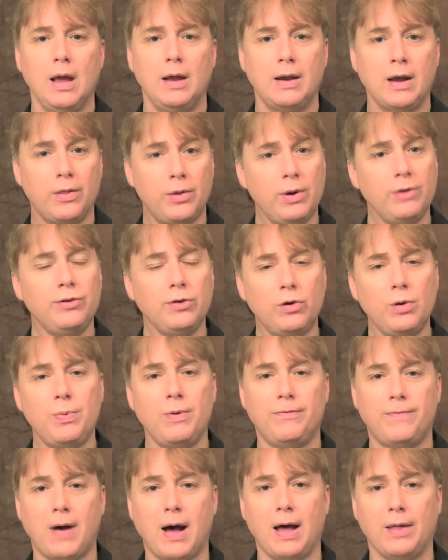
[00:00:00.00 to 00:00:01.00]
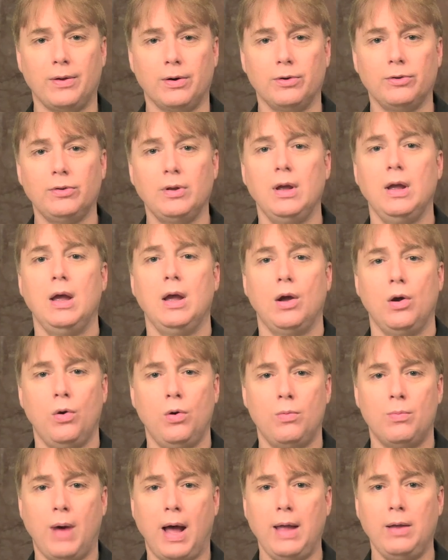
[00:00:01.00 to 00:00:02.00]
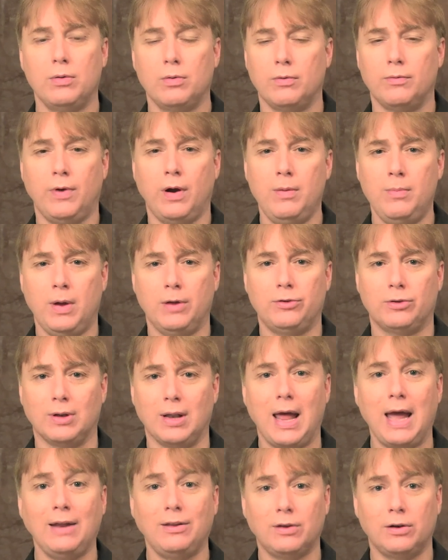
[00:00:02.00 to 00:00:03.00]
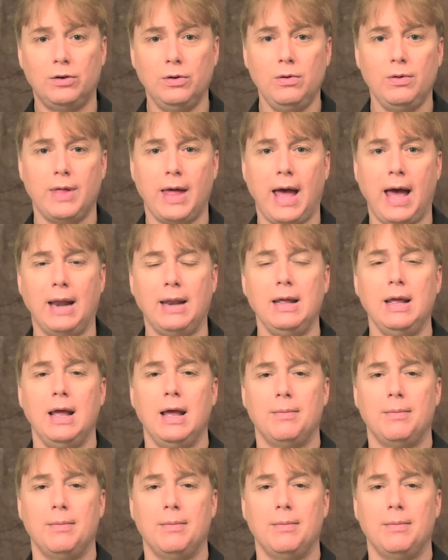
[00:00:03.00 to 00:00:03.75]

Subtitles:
Now, there is a group of fathers who might very much like to do that,